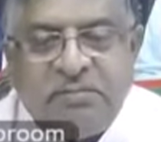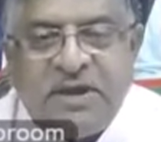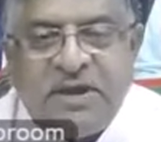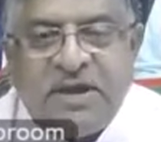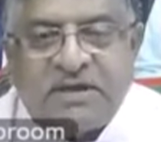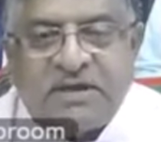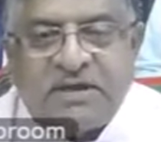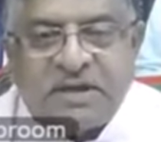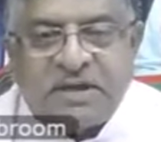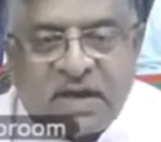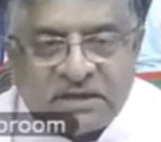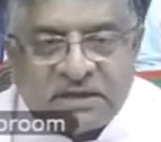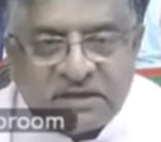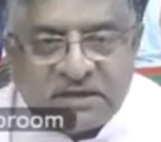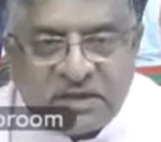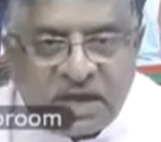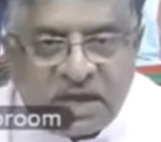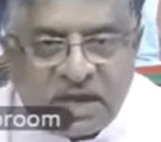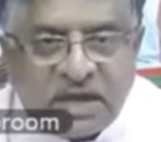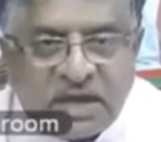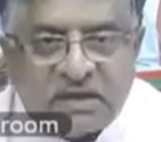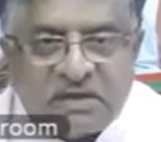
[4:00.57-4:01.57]
be it
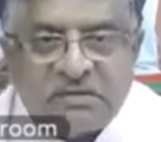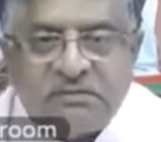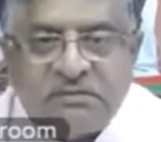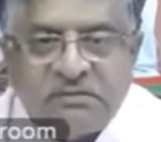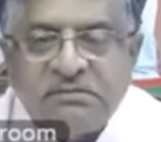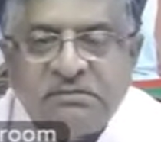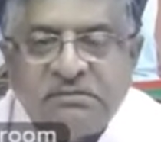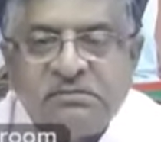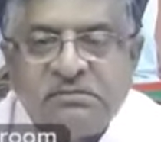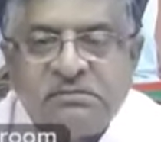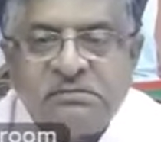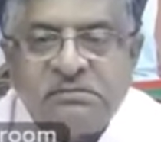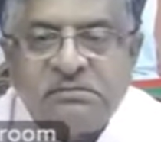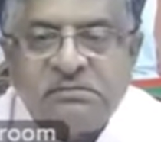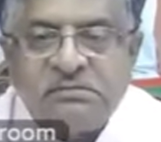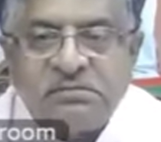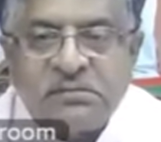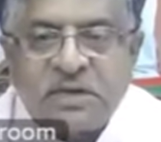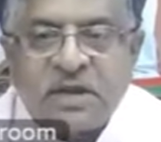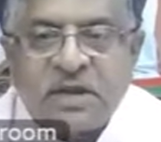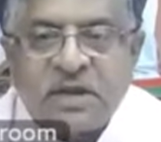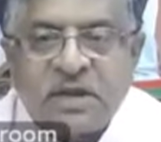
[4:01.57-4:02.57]
Aadhaar,
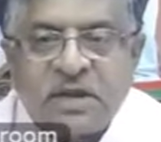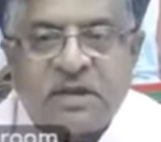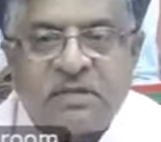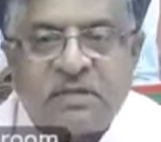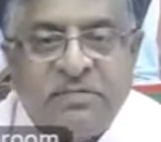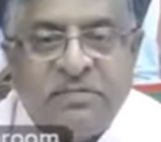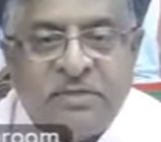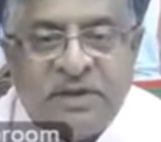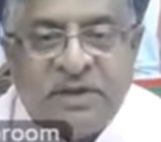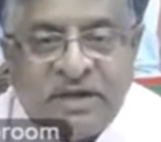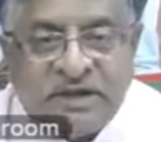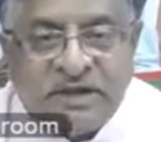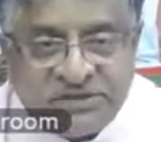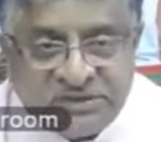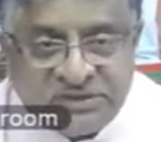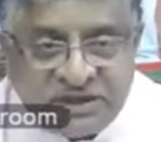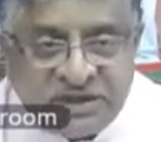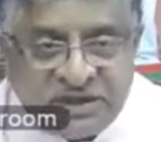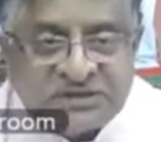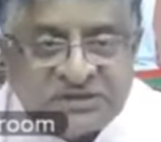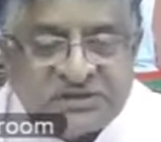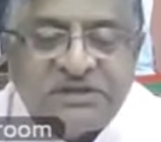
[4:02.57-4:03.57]
be
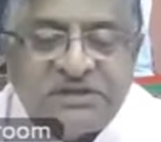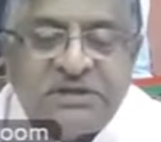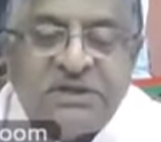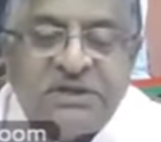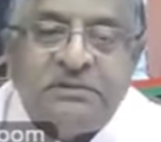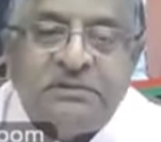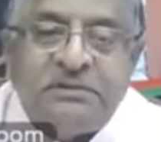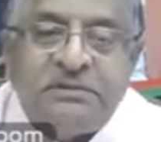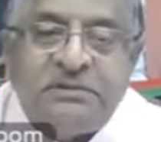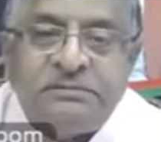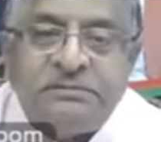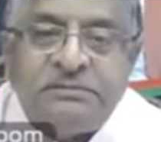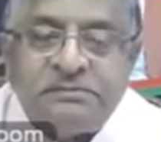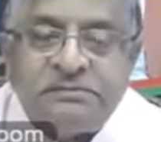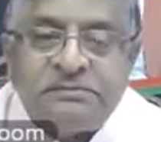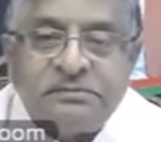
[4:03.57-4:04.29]
it GSTM,